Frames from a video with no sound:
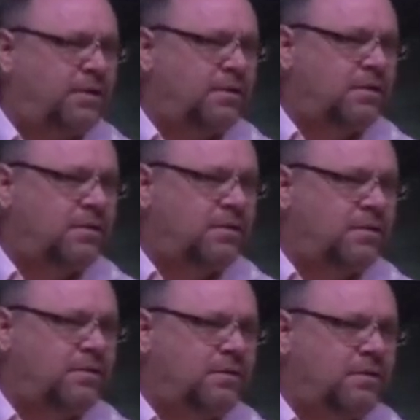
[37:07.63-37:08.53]

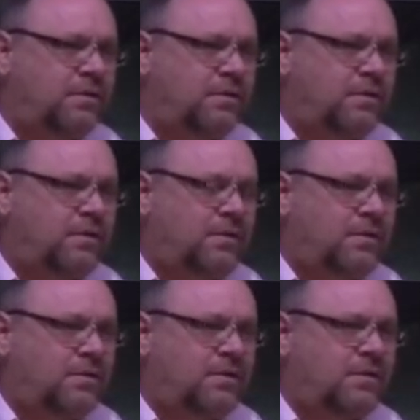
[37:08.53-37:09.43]

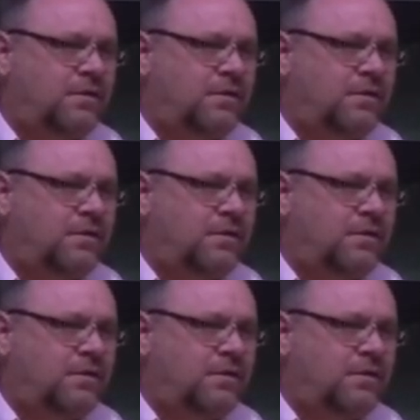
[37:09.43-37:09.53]
(no one is talking)